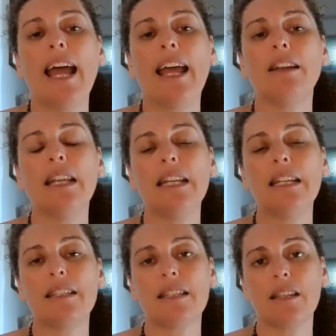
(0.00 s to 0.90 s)
and
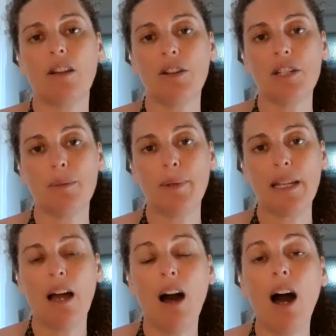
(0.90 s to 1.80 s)
it's going to be
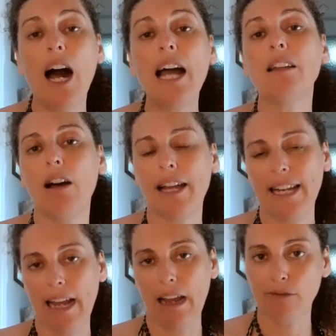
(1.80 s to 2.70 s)

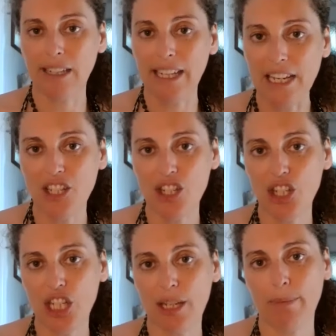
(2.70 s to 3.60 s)
highlighting our
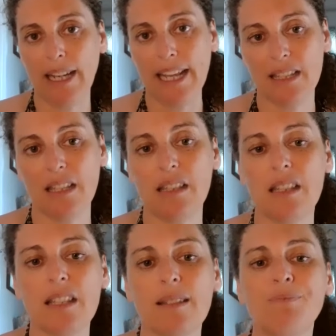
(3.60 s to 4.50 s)
relationship
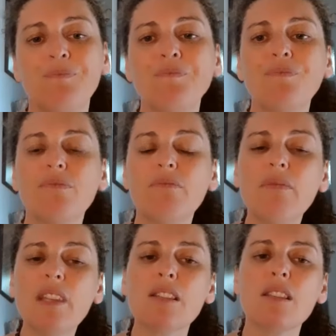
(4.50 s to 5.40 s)
lessons.
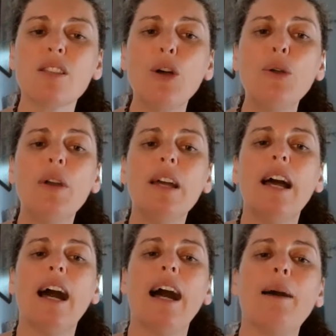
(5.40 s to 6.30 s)
So,
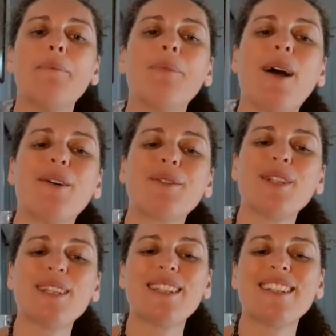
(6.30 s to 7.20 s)
um, I'll
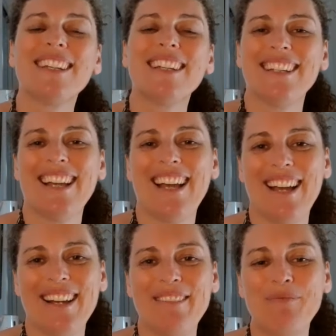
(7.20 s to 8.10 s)
just
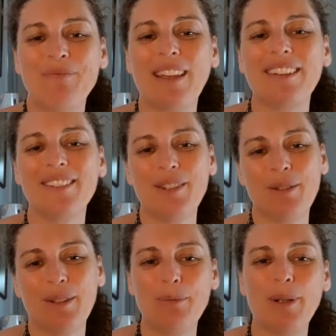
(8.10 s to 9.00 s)
um, do a
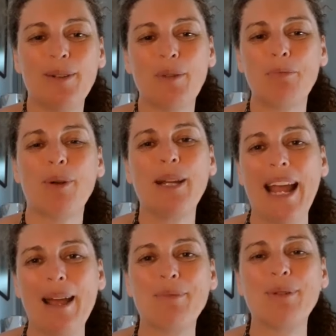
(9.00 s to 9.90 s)
little bit of a
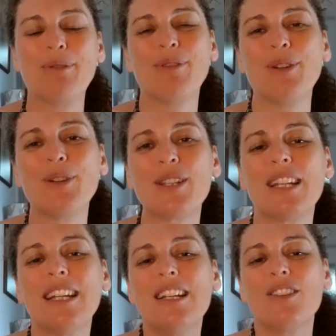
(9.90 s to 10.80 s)
preamble first.
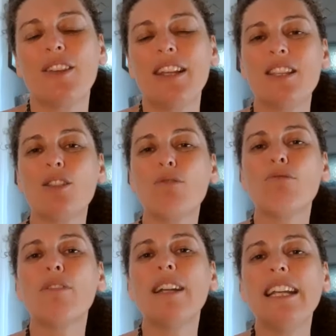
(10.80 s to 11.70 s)
So there's
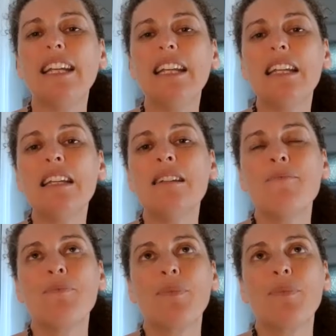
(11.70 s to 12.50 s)
three,